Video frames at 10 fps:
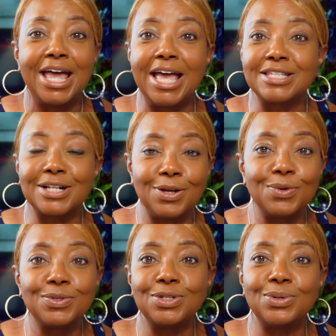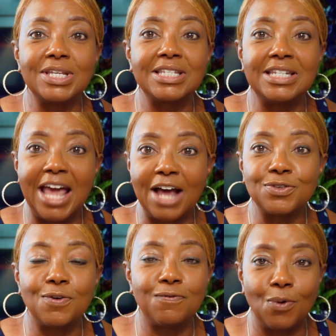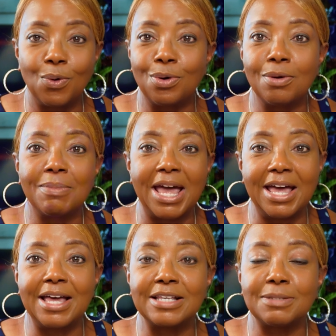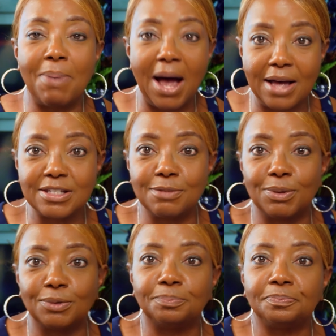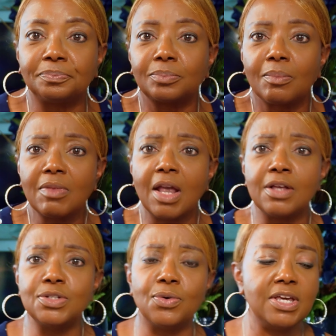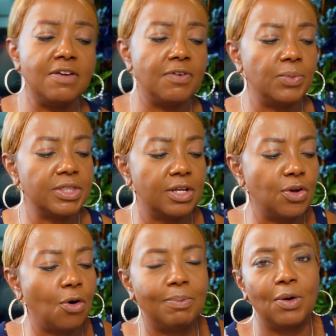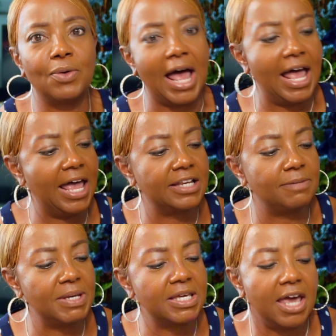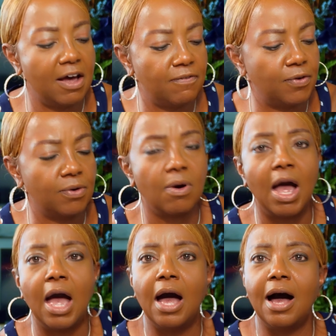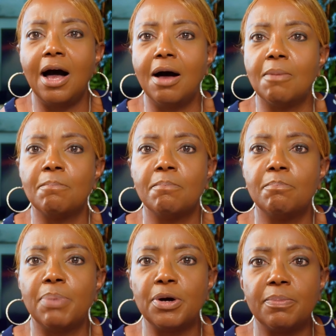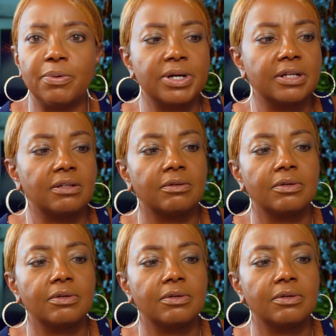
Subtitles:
as close to its natural form as possible. So even with the no bloat, I had to be careful. Berberine,